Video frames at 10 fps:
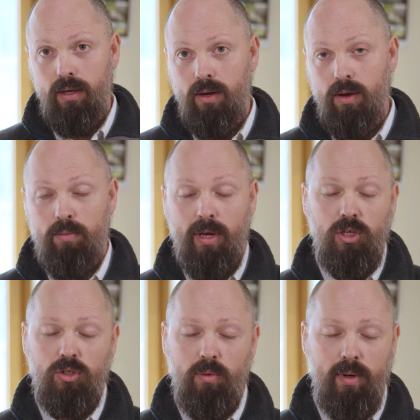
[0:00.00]
you know, and
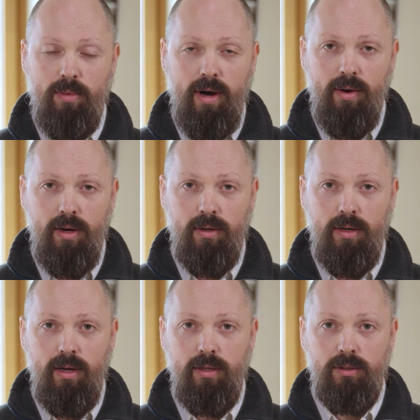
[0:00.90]
making sure we're empowering our
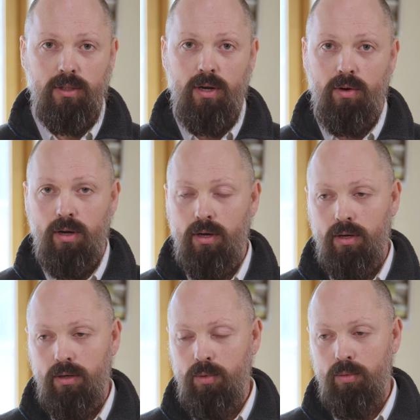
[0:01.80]
clients, you know,
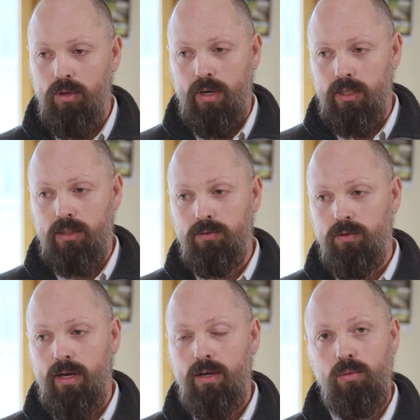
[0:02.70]
and the people that ask us
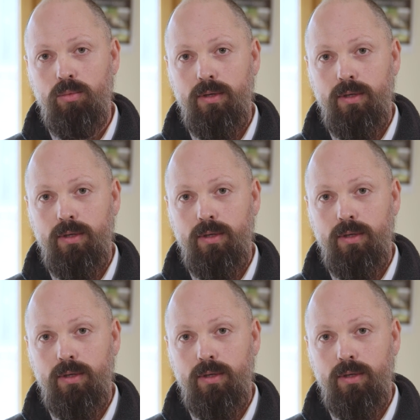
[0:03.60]
for help.